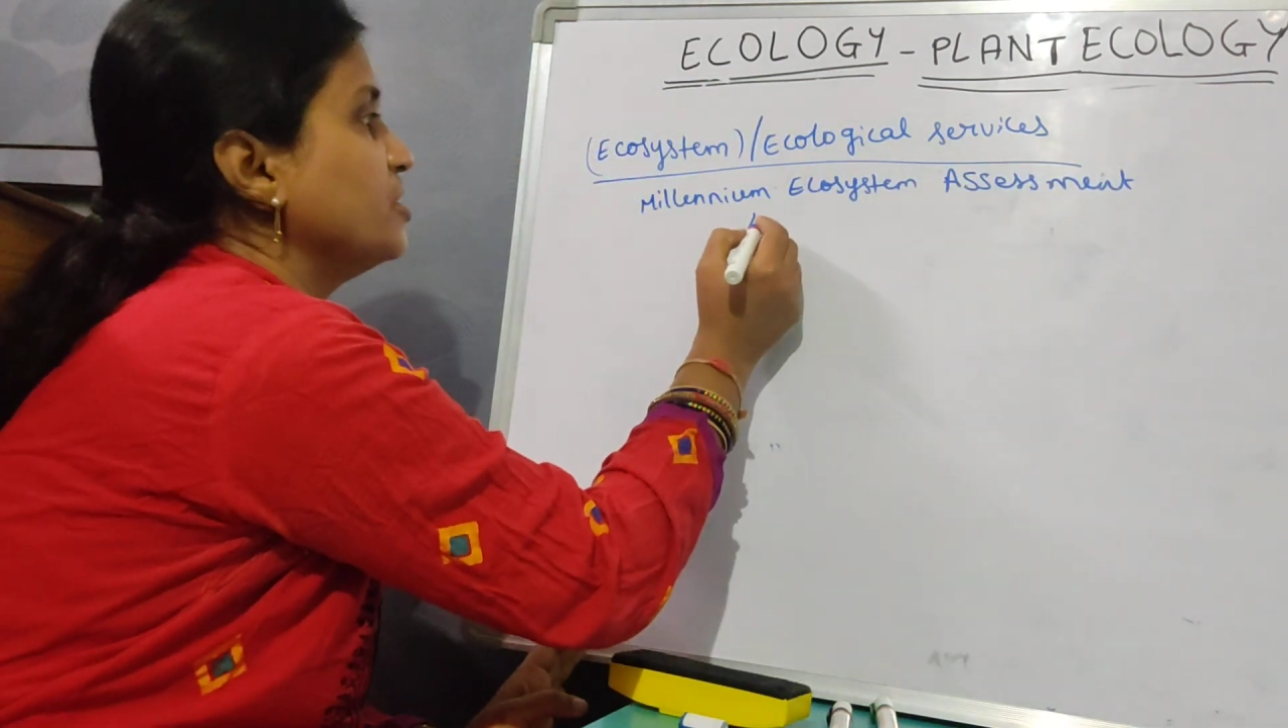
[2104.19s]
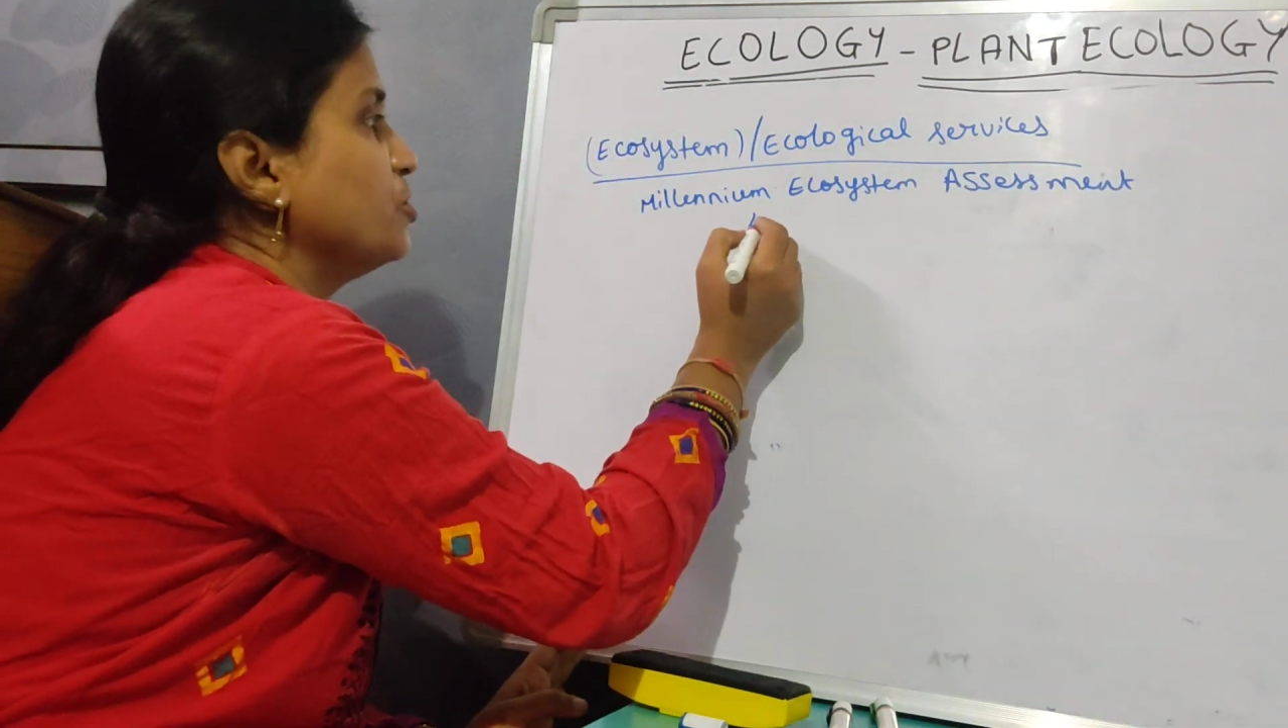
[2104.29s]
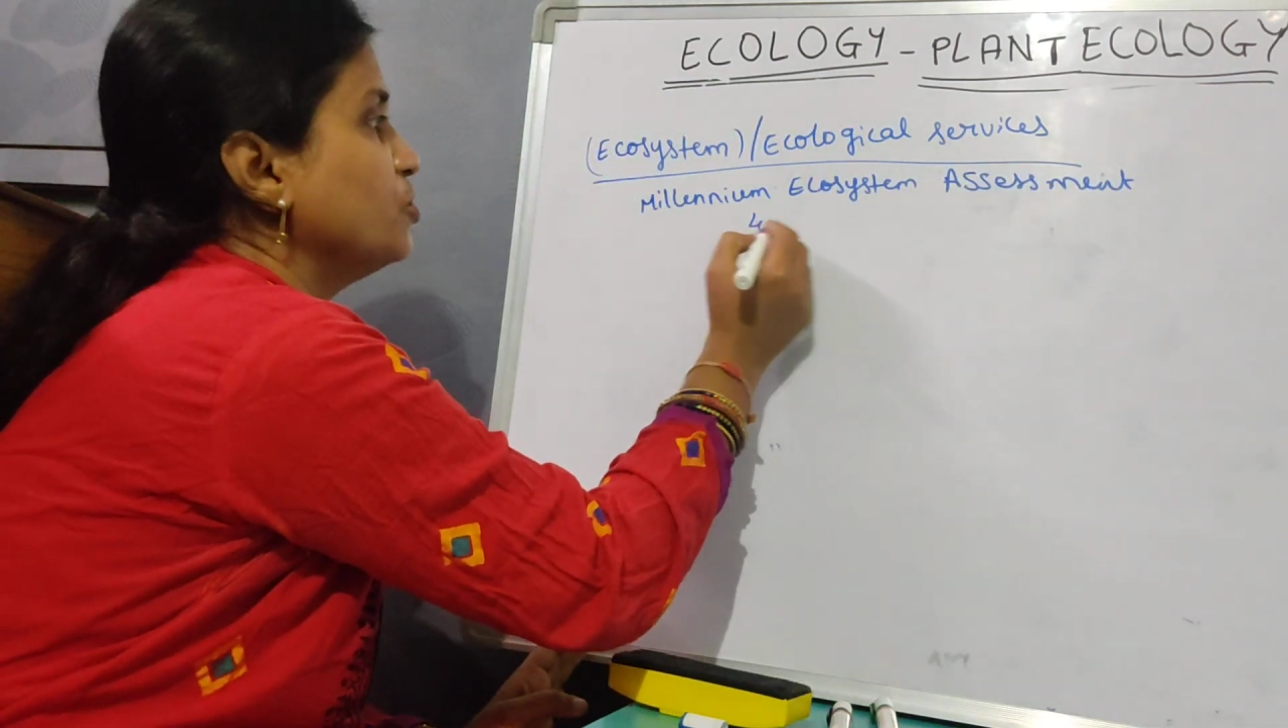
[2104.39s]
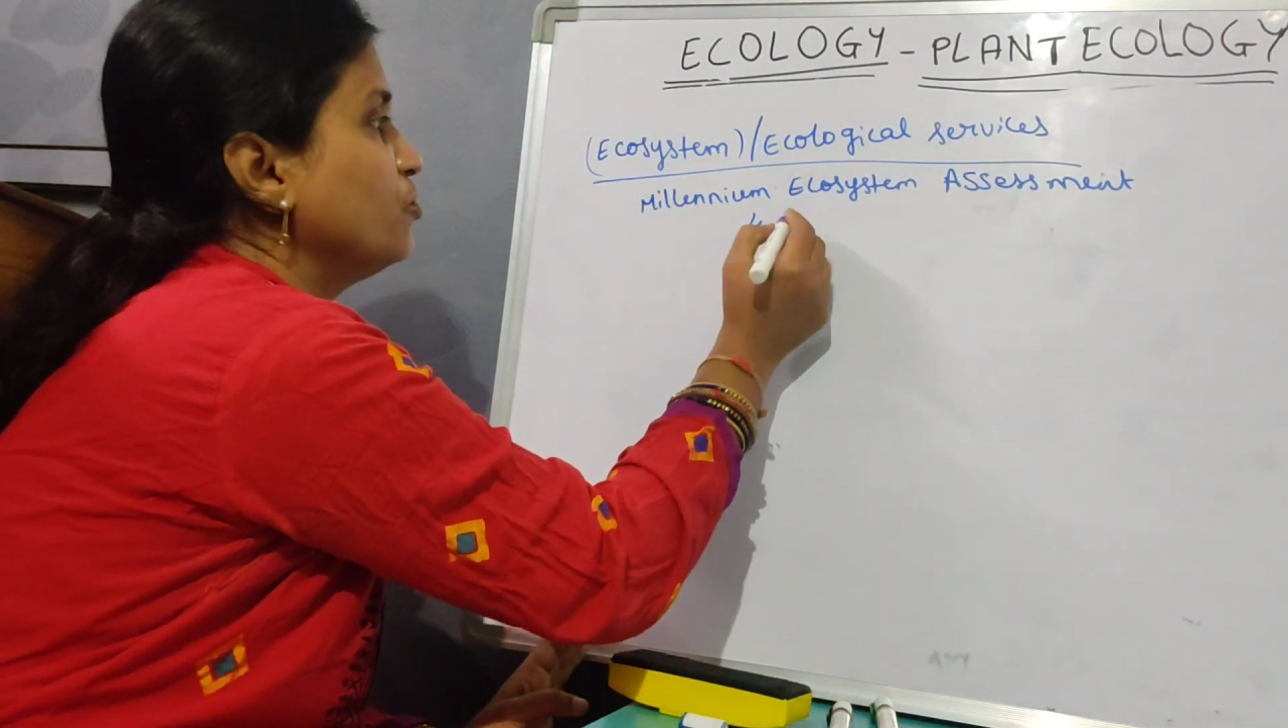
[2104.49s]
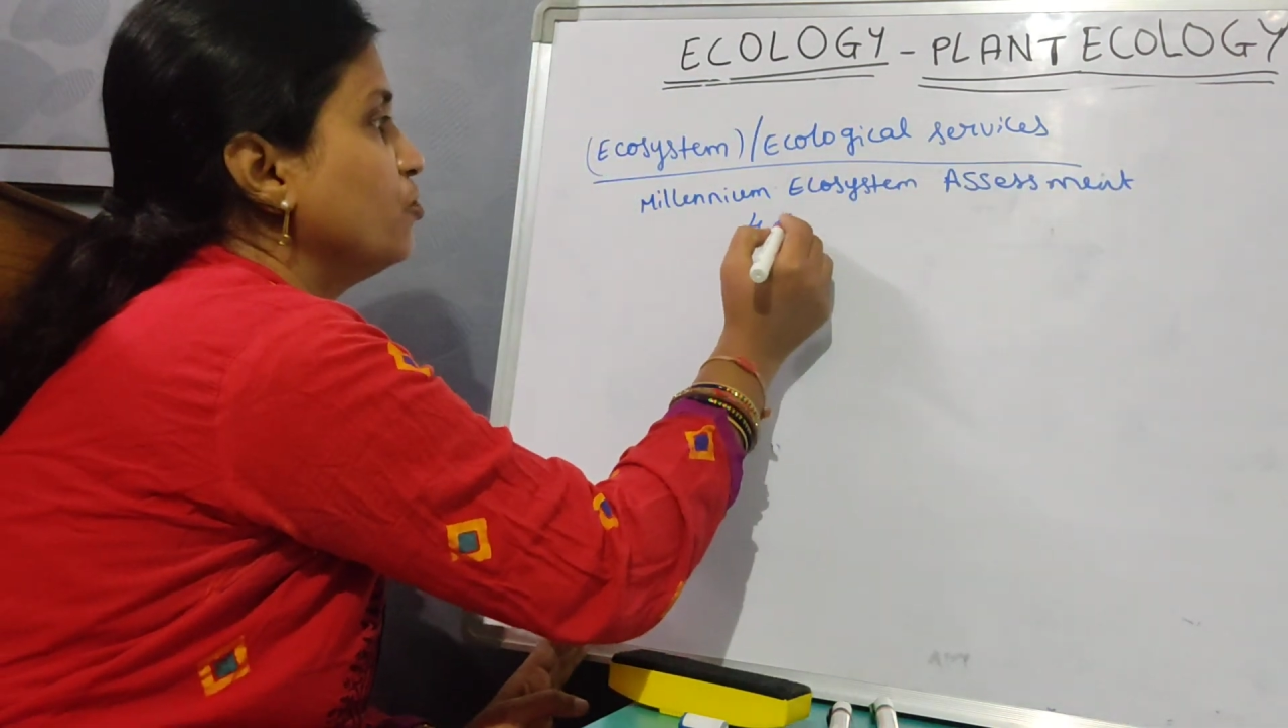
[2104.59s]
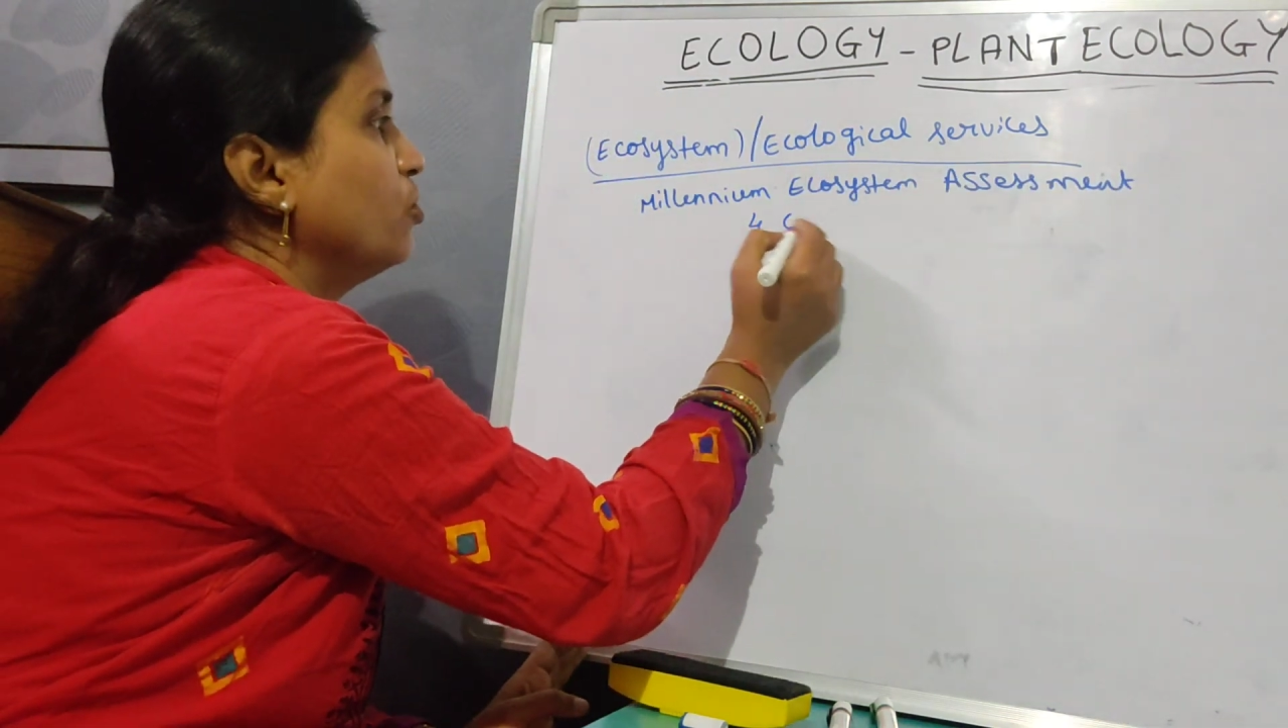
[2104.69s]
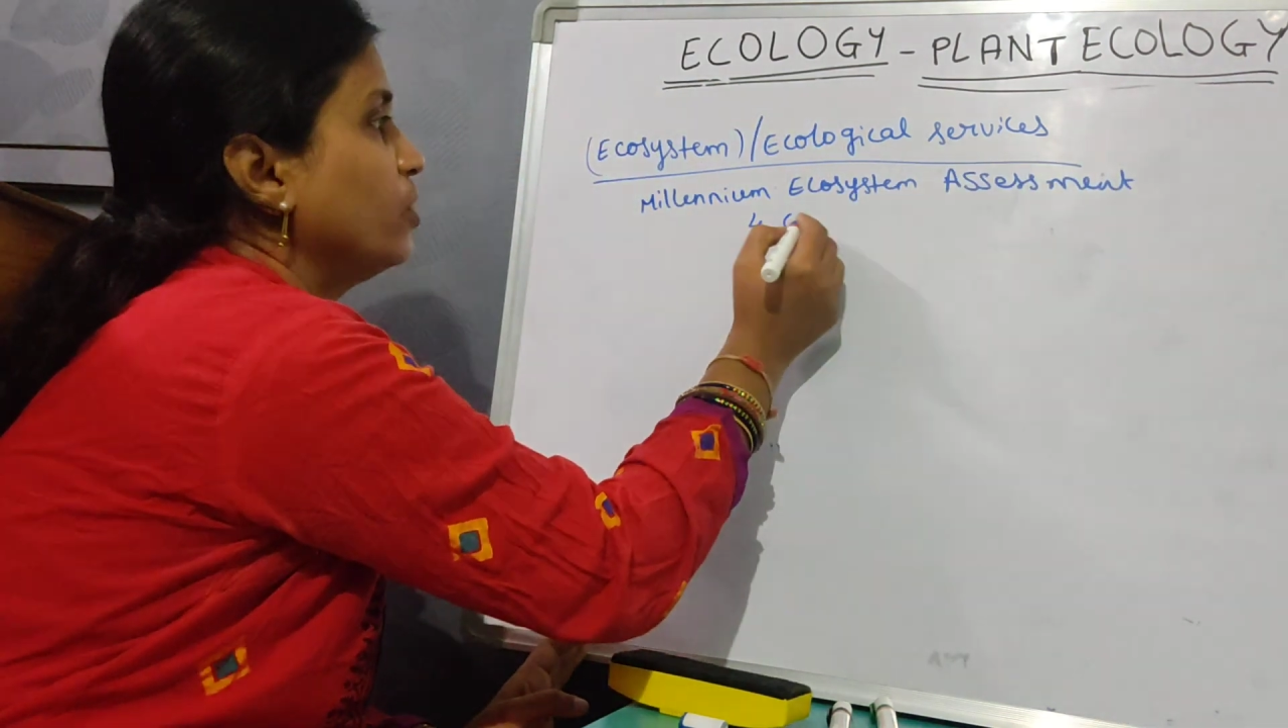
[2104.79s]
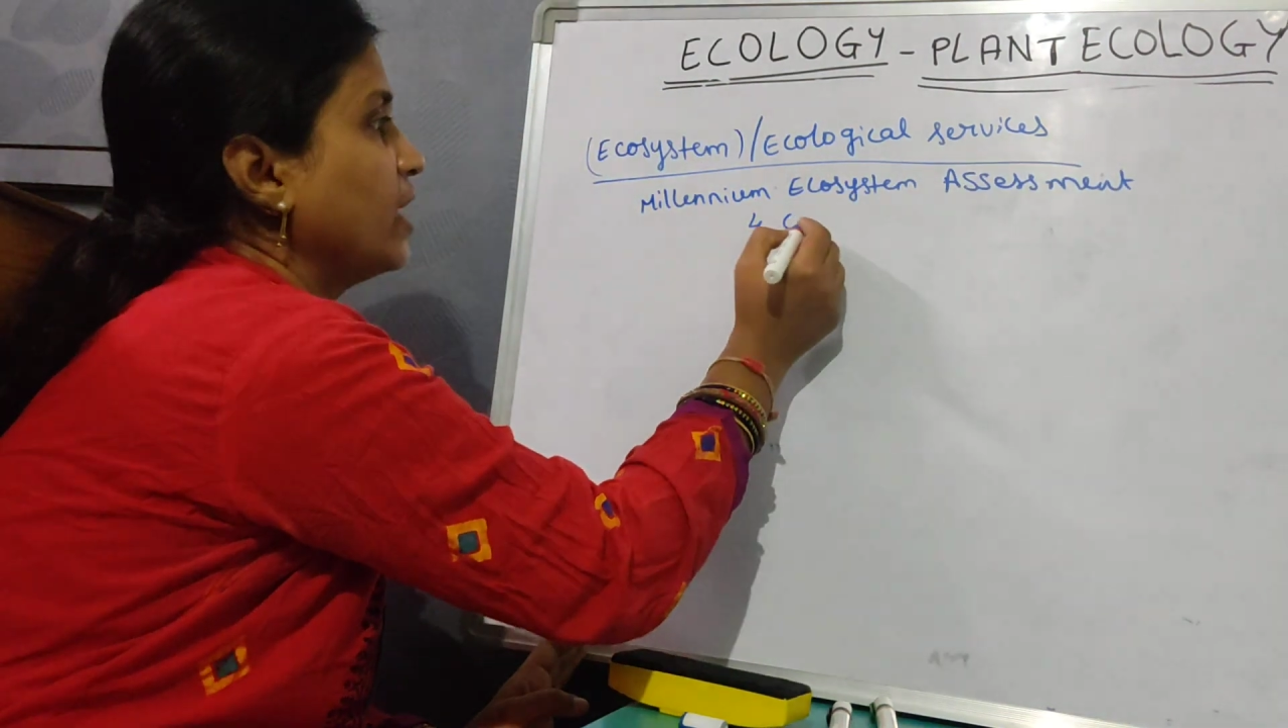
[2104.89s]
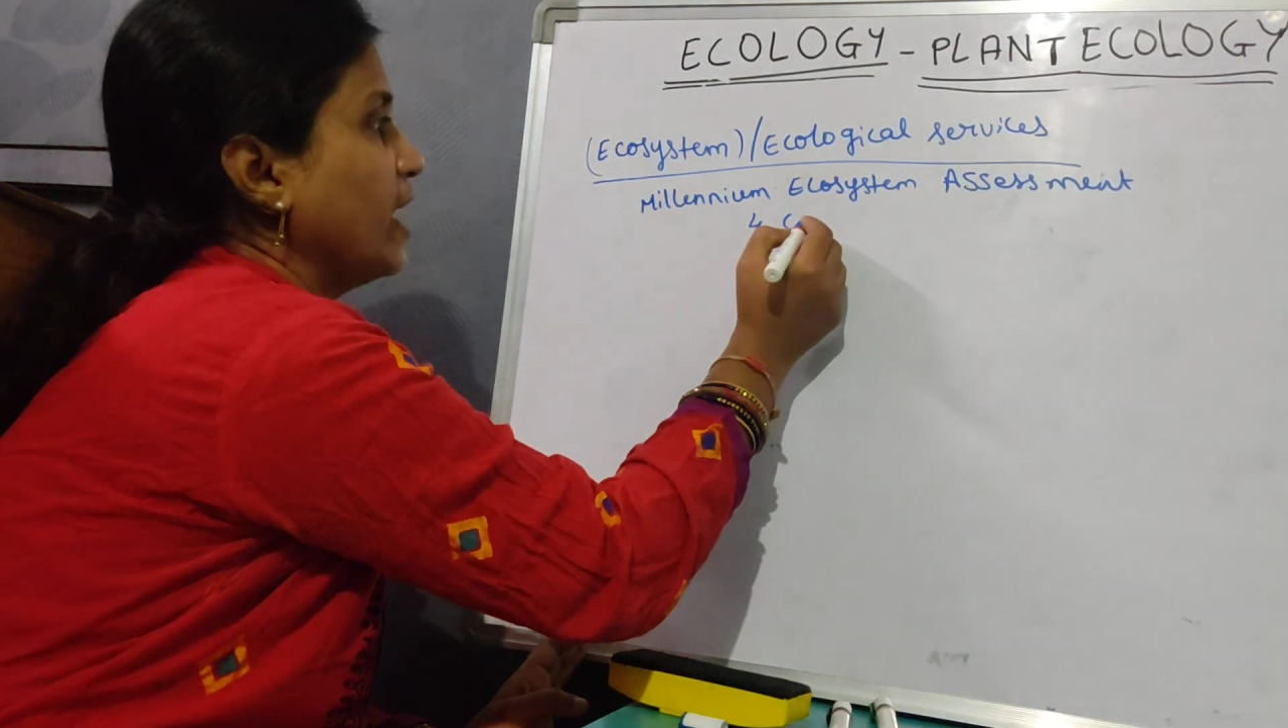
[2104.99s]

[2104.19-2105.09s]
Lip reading: into 4